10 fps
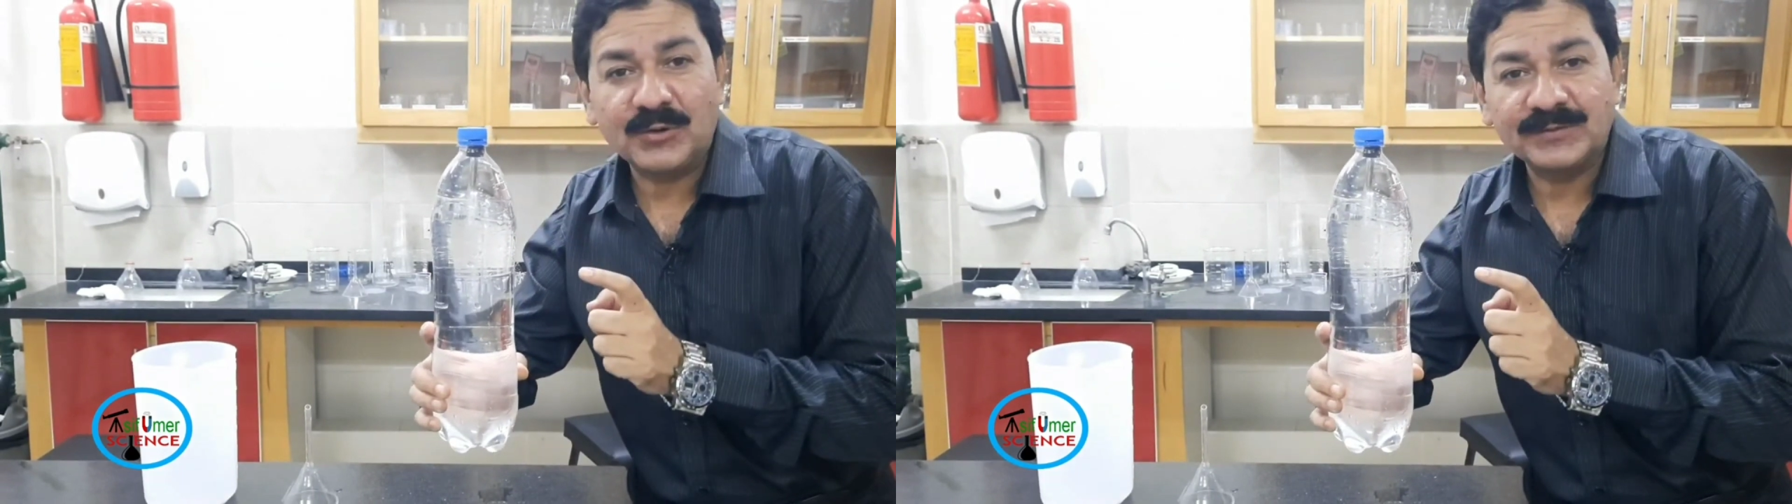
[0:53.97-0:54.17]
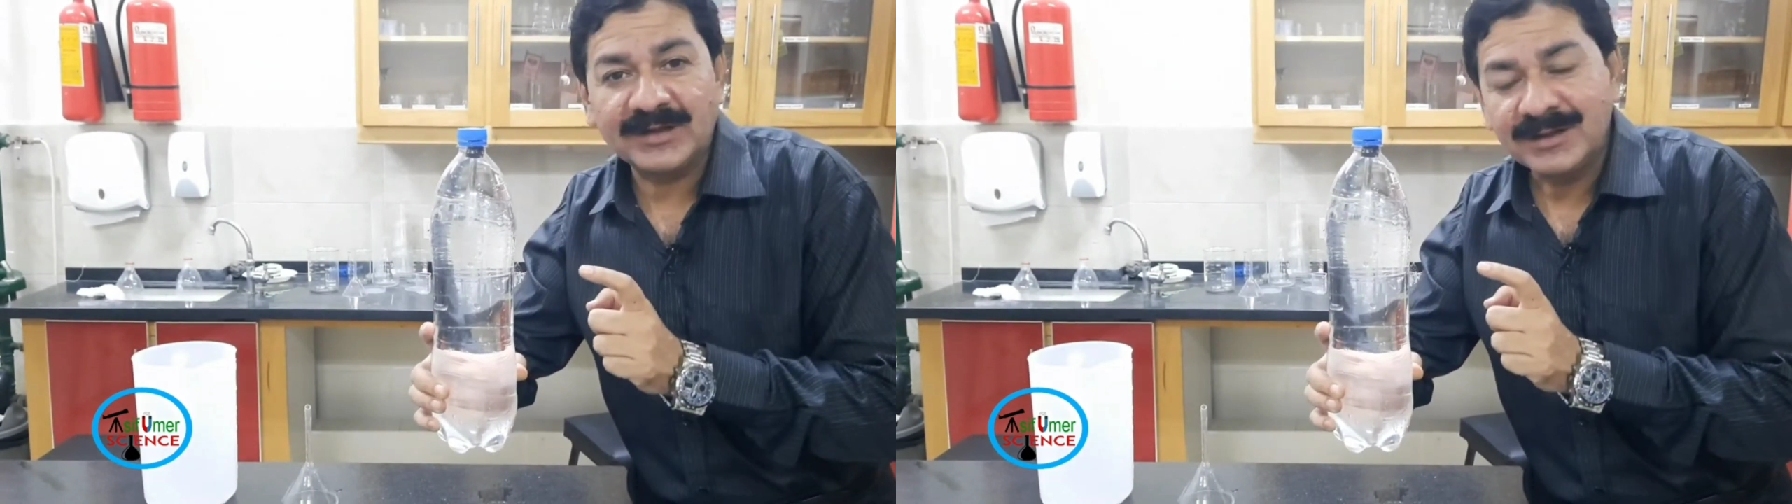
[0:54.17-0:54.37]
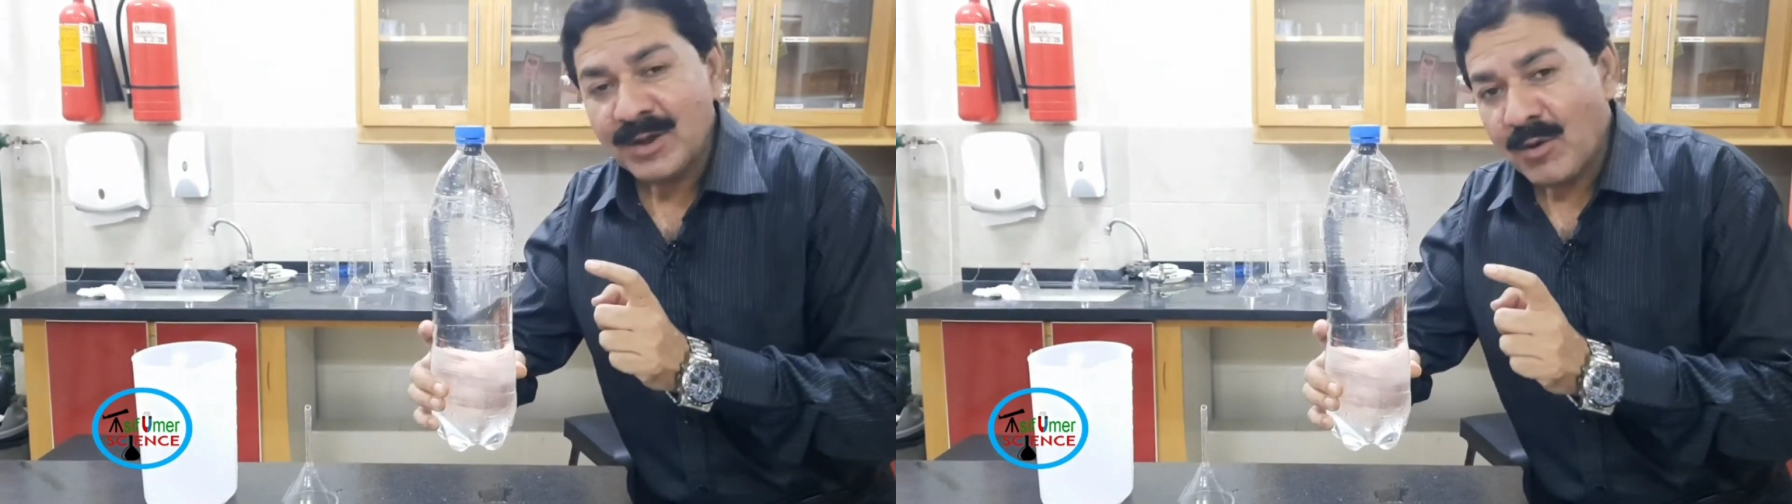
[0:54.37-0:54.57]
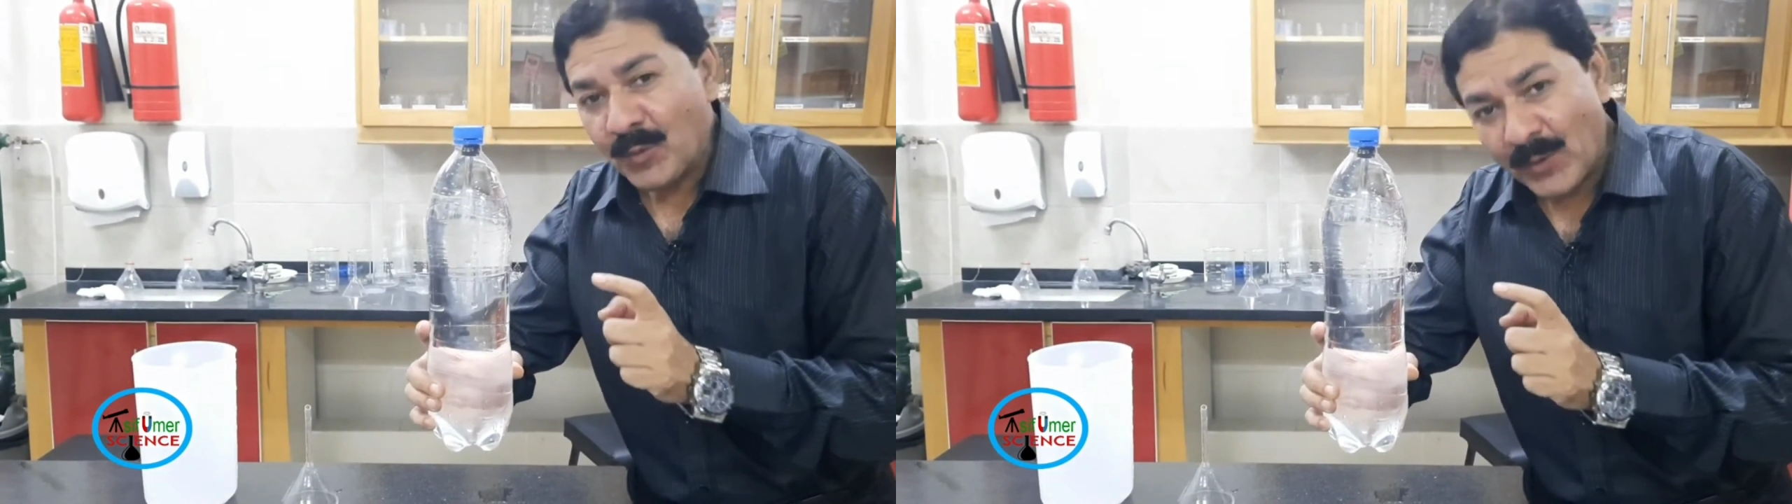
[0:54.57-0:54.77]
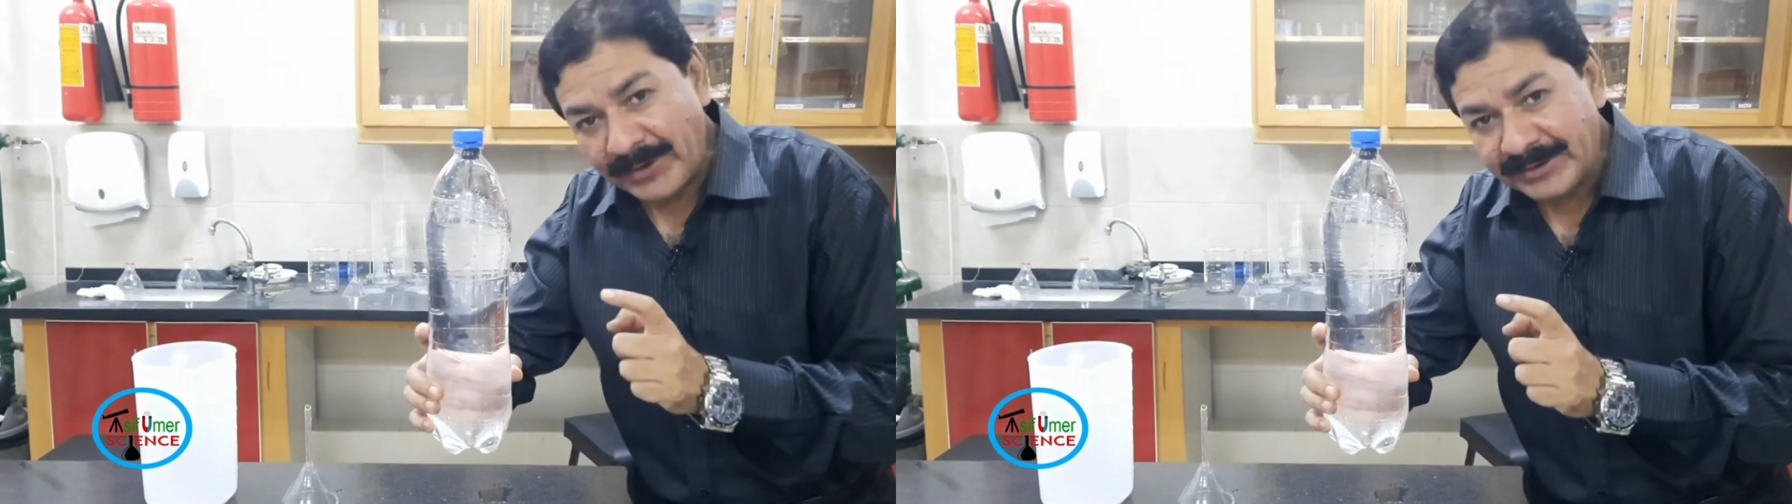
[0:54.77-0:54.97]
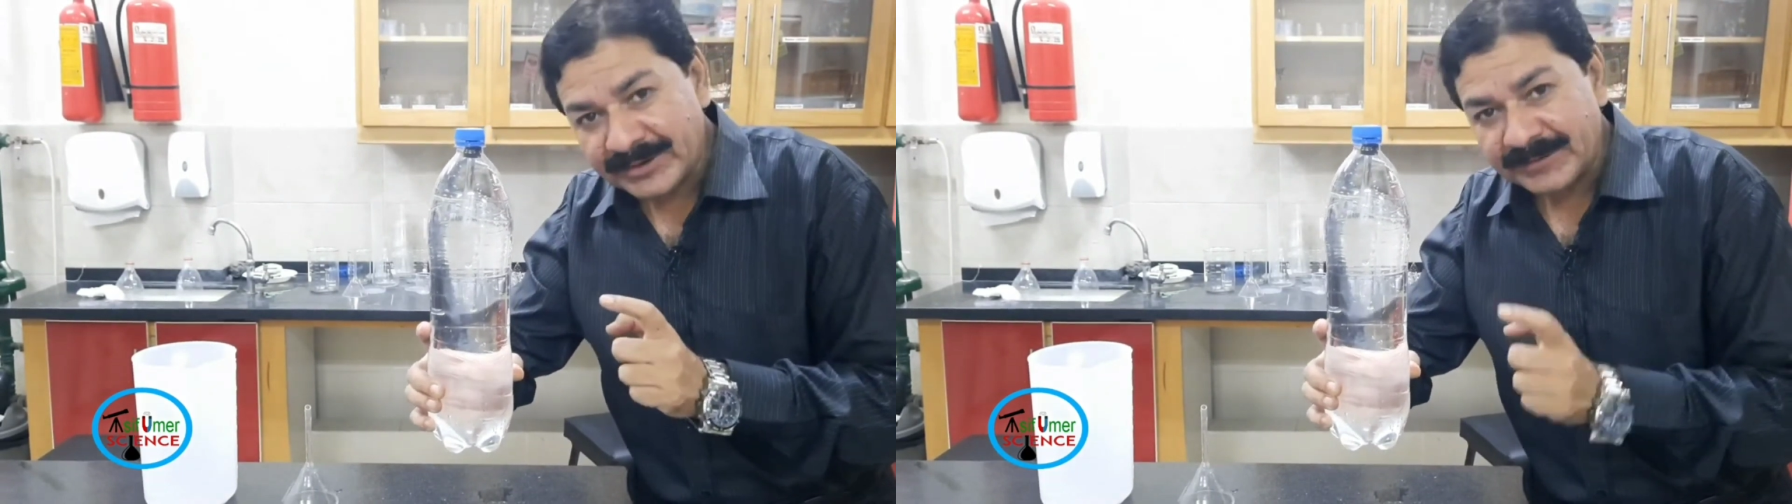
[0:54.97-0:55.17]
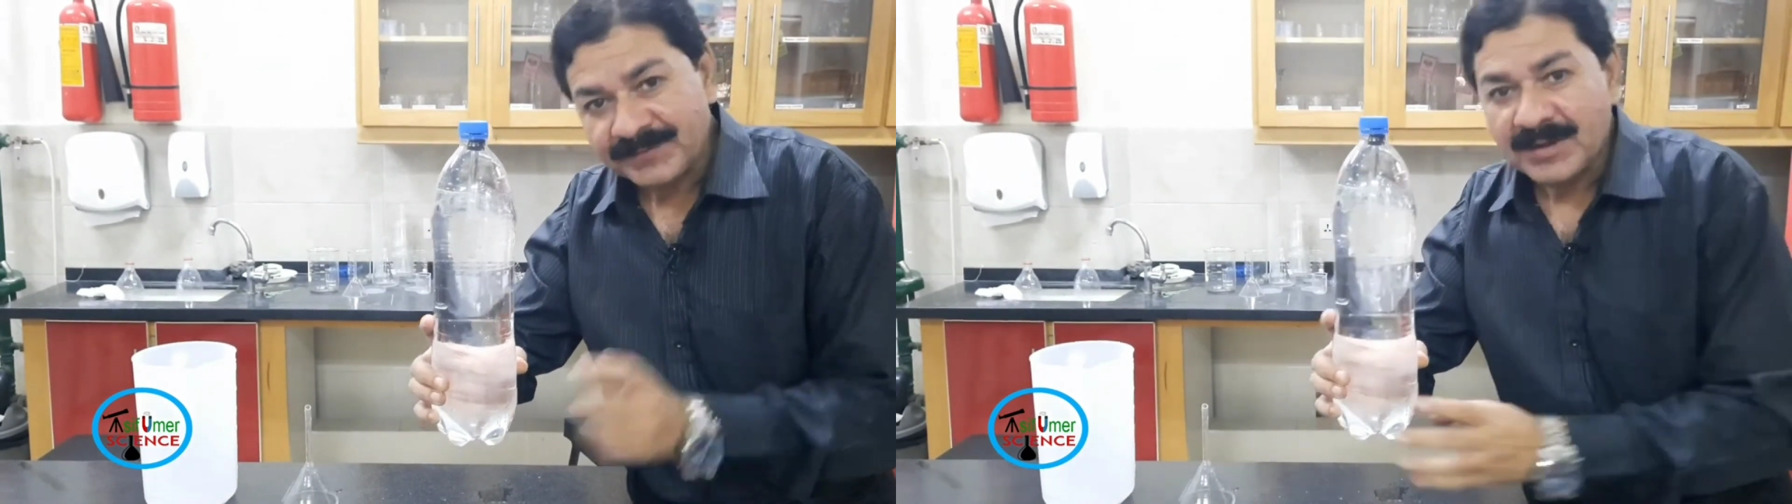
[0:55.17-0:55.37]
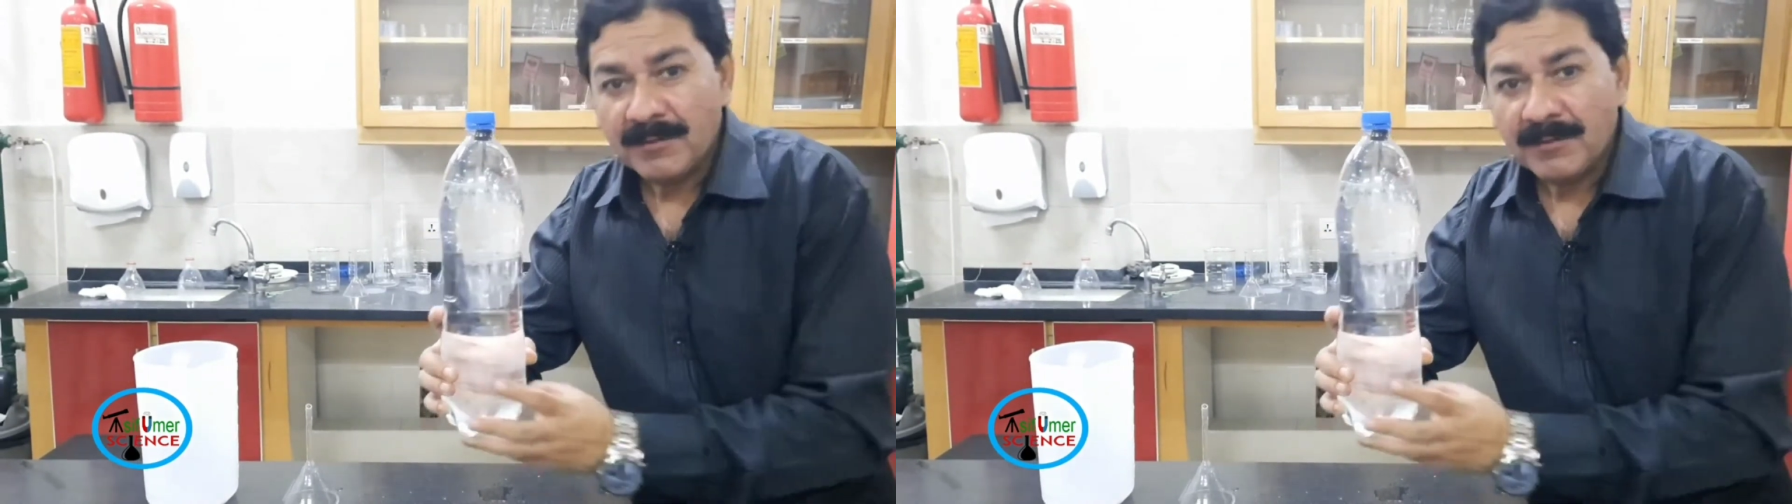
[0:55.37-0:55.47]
of the water.